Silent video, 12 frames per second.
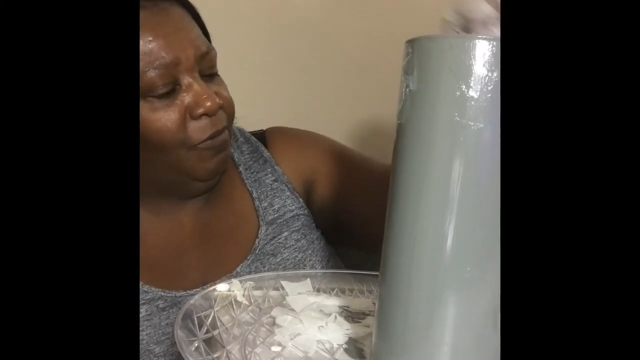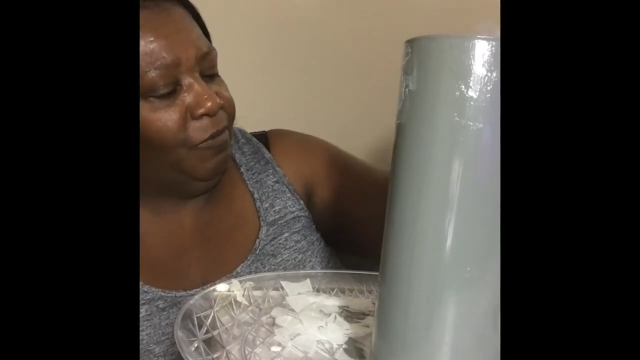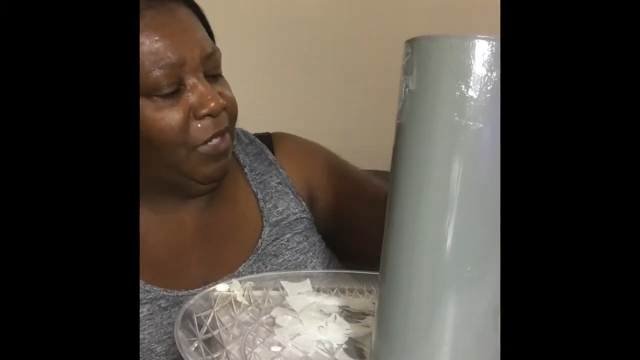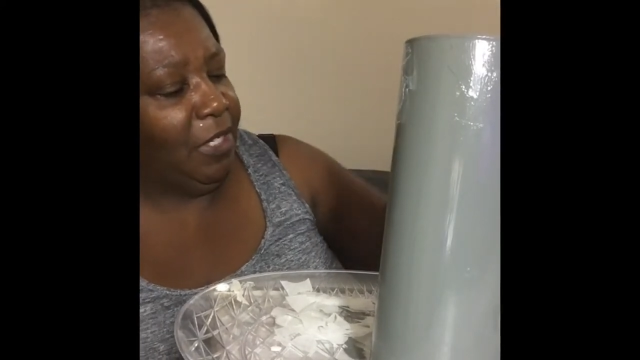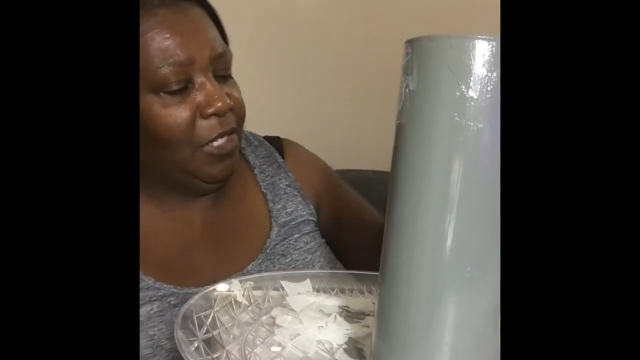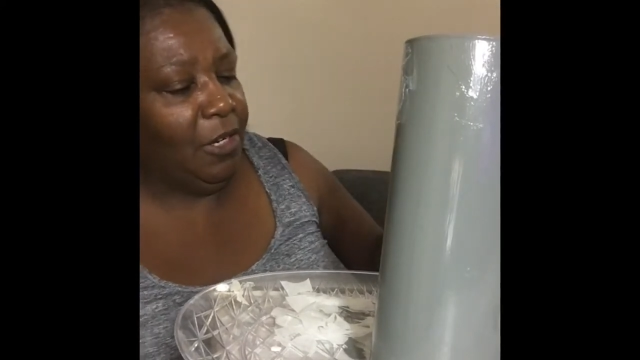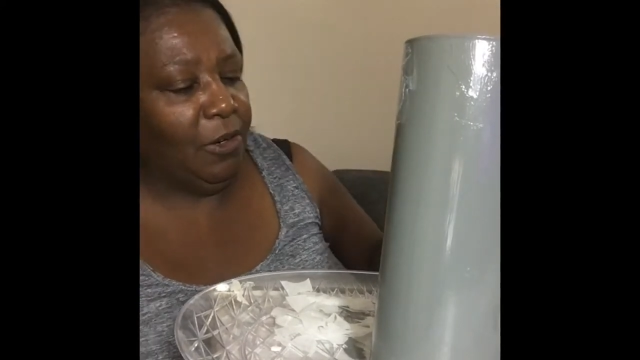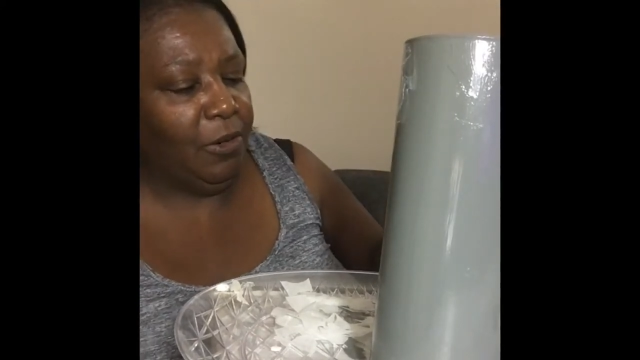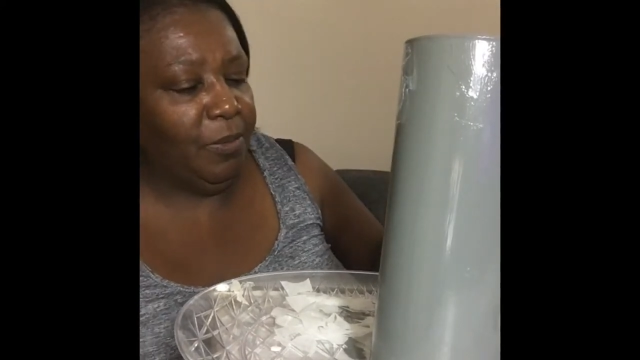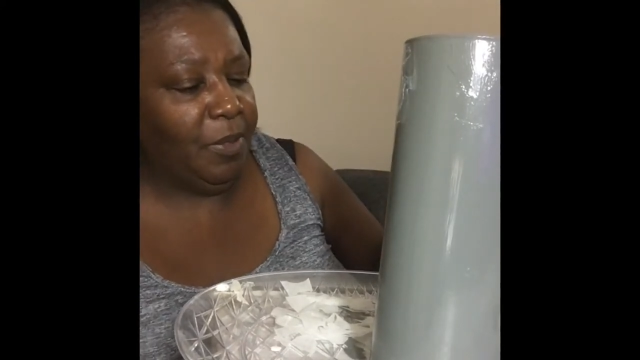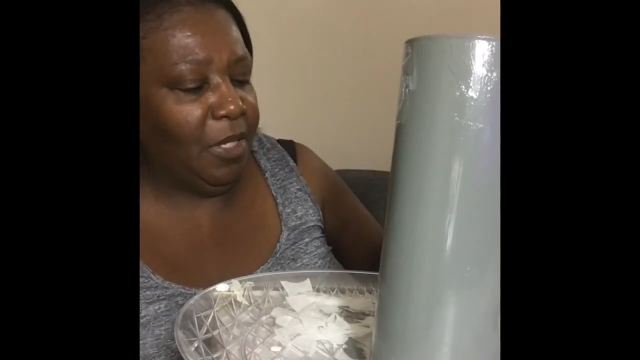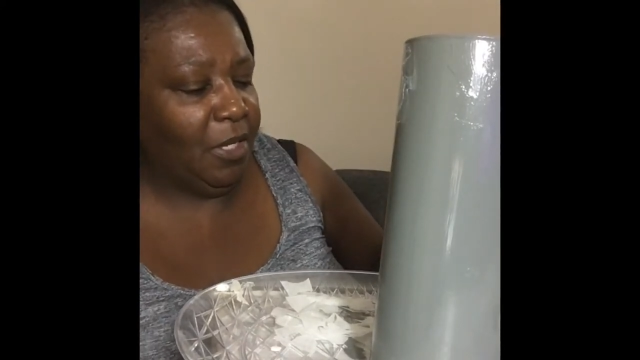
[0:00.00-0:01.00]
video
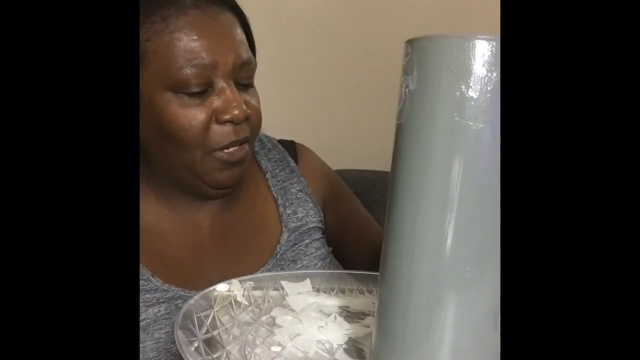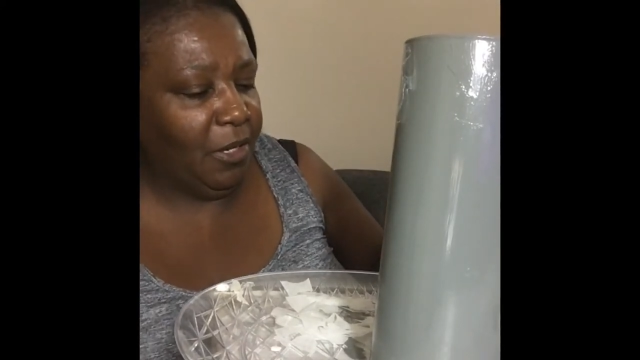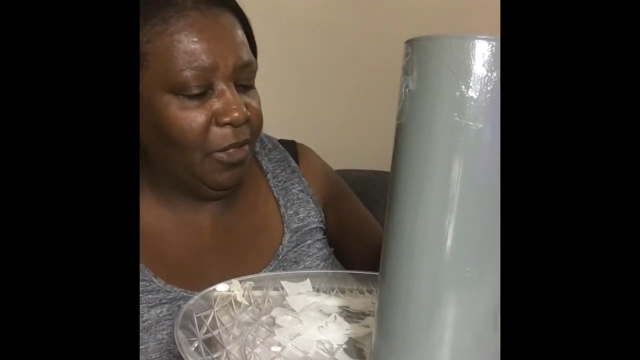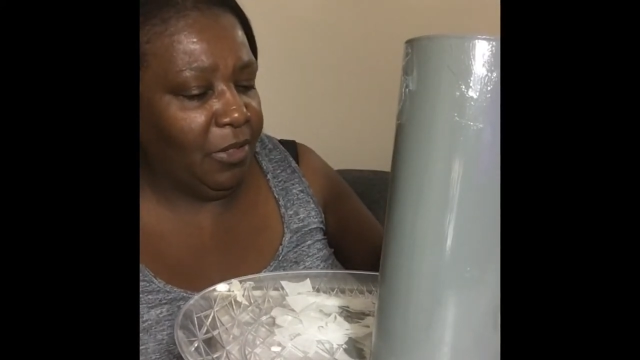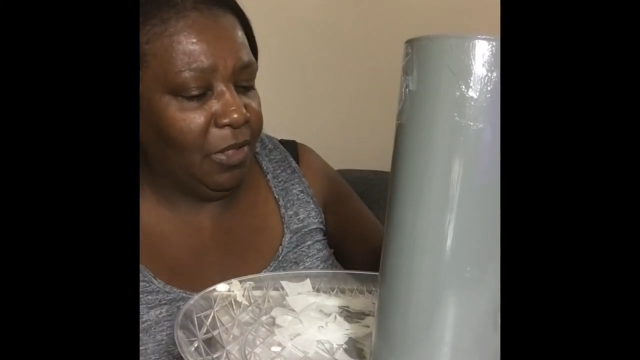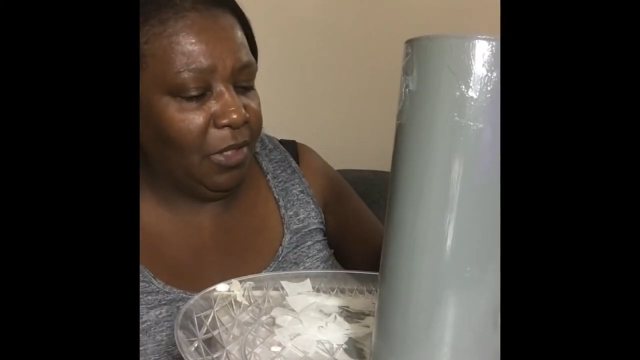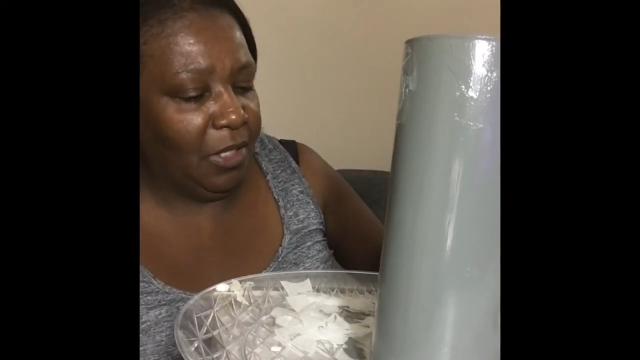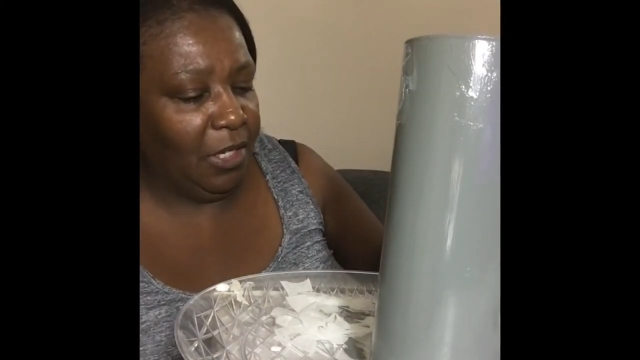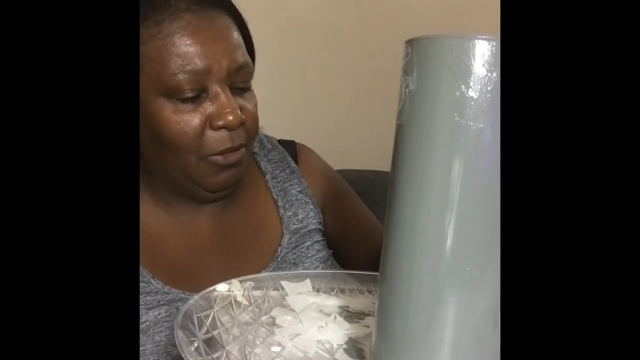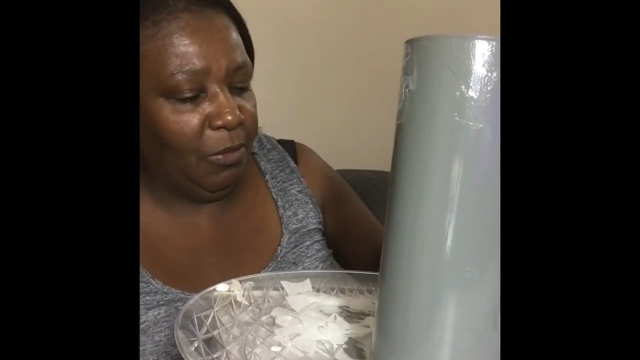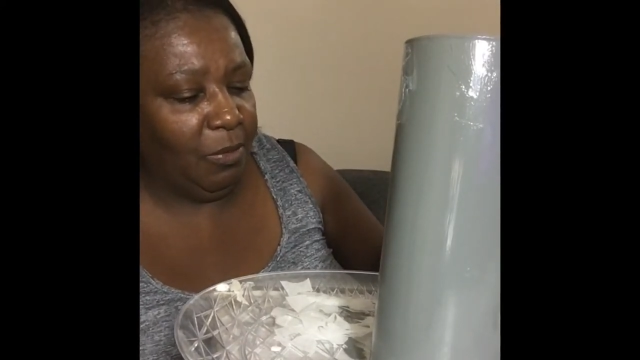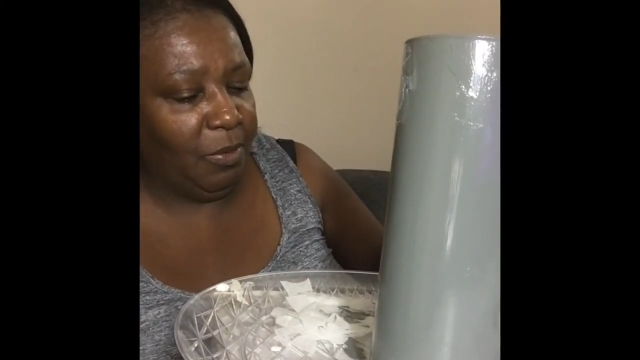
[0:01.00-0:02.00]
because
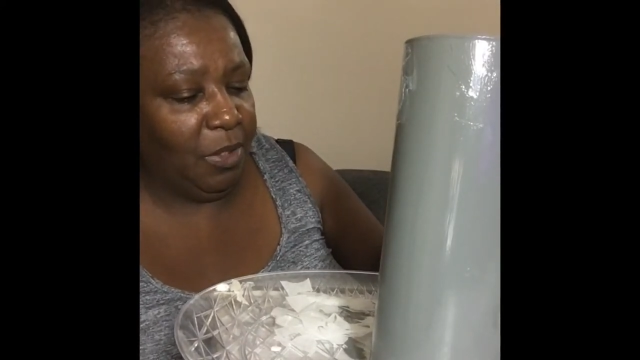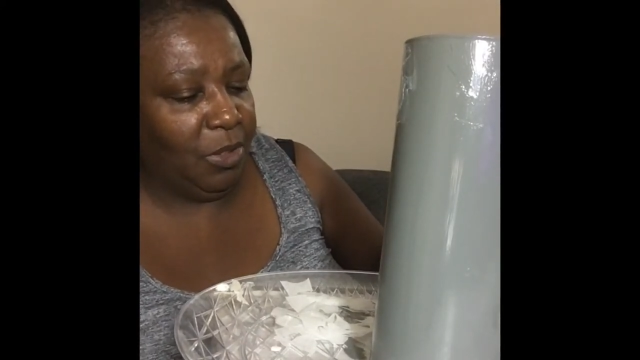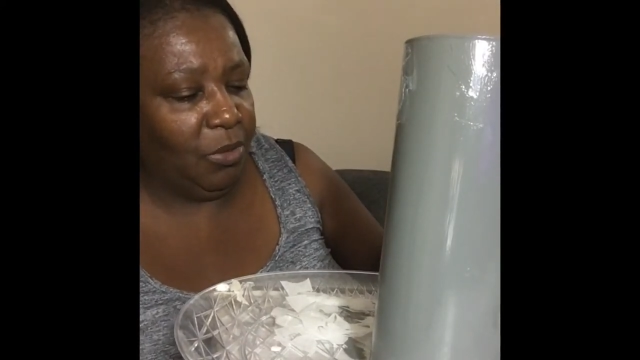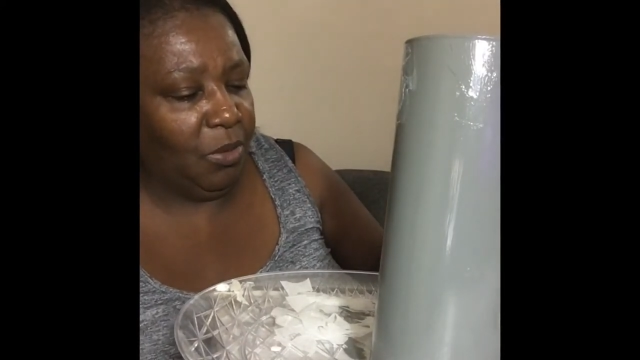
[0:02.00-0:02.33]
it will be too